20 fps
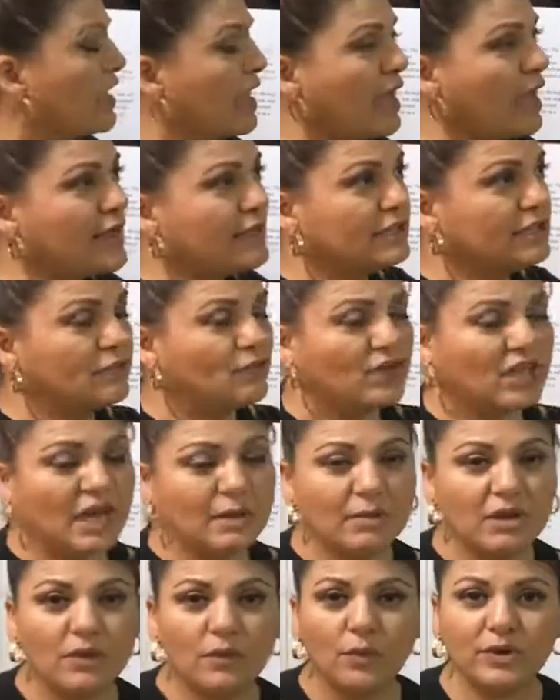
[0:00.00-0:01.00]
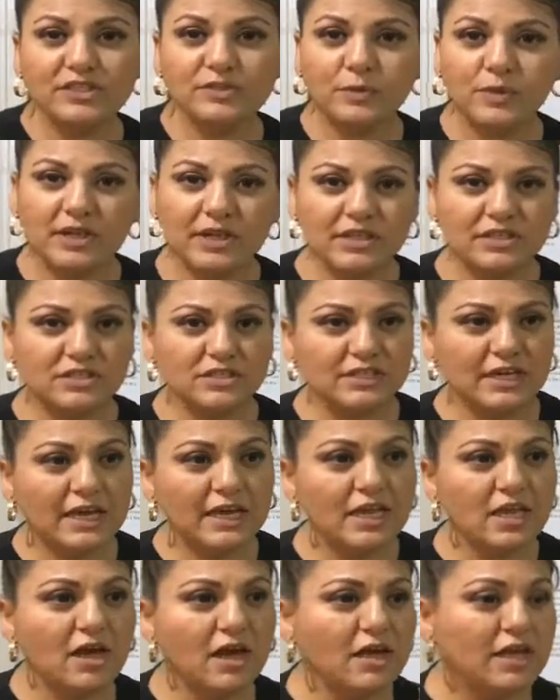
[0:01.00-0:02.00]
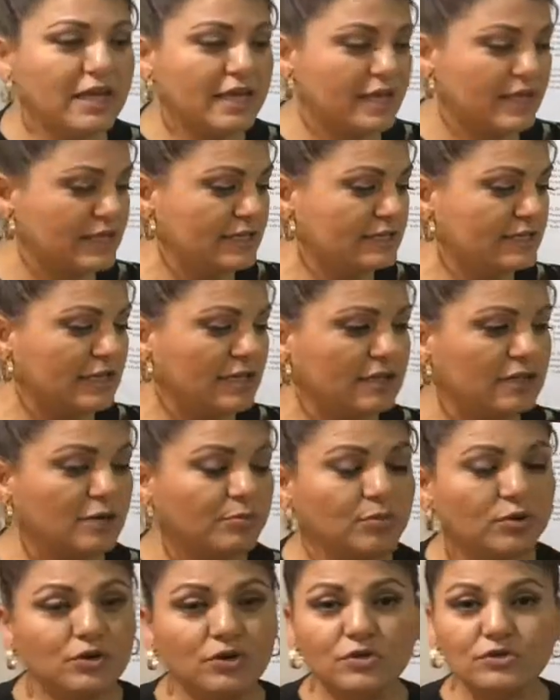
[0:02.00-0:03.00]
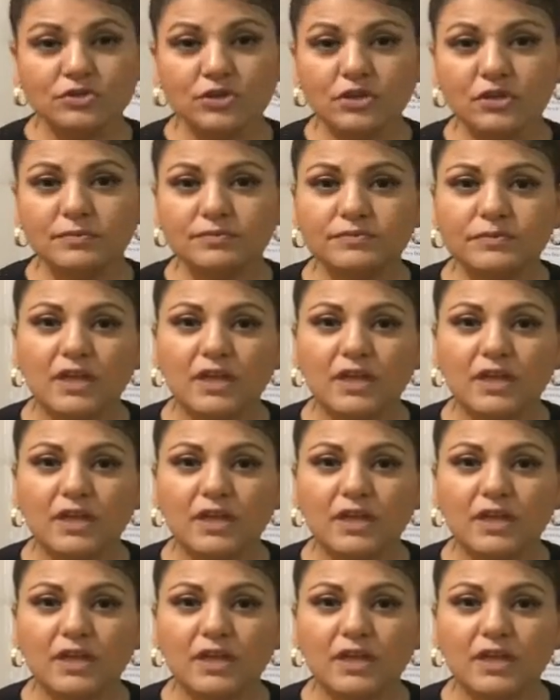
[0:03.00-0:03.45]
And the vocabulary words we're going to study is the producer,